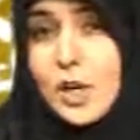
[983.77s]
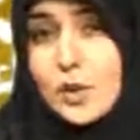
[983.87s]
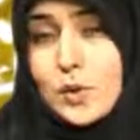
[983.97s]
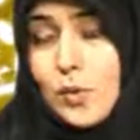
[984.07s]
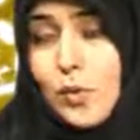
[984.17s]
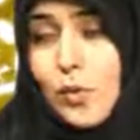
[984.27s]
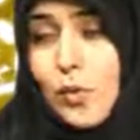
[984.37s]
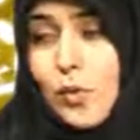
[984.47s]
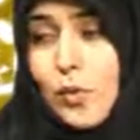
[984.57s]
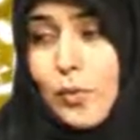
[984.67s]

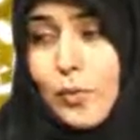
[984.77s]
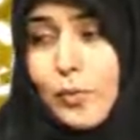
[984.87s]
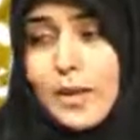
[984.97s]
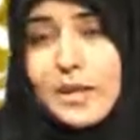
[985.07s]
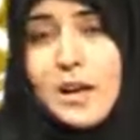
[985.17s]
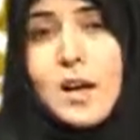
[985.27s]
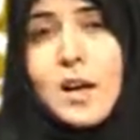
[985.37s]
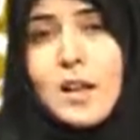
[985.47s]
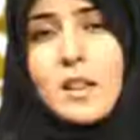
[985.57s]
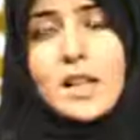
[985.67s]
So when
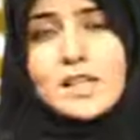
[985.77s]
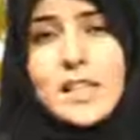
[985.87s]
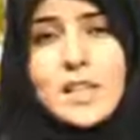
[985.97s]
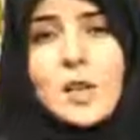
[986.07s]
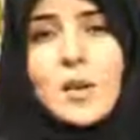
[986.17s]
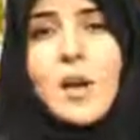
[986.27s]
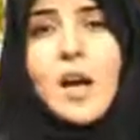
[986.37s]
Allah said,